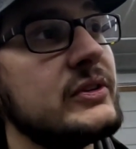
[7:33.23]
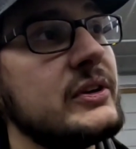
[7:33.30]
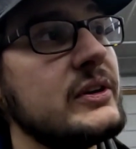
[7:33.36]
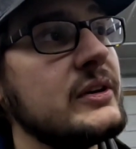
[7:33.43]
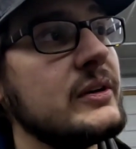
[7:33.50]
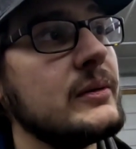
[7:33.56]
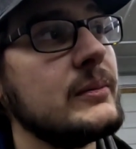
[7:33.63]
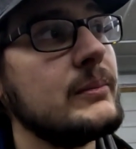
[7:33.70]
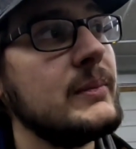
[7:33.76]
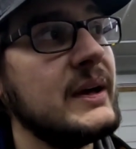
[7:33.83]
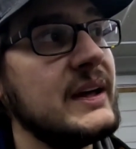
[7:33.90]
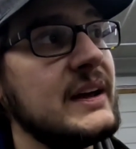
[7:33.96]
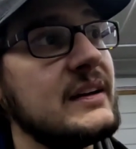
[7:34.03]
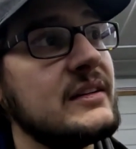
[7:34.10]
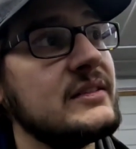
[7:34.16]
gear
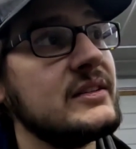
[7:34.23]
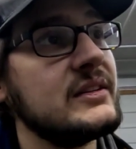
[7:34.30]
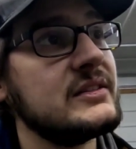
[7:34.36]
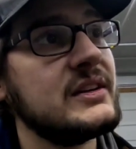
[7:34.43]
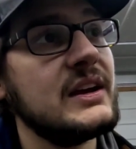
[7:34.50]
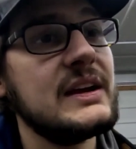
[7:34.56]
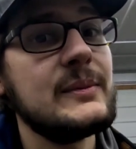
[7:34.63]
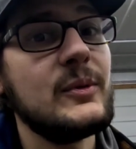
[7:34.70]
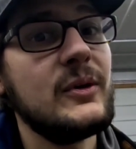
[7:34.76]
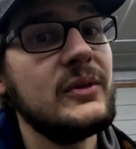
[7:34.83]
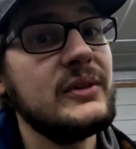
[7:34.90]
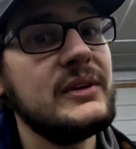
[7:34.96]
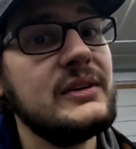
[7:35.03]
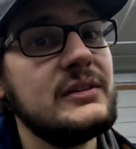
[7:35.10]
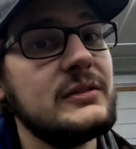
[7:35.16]
band is the same
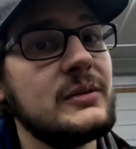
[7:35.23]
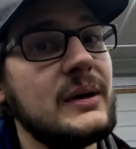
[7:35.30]
on these.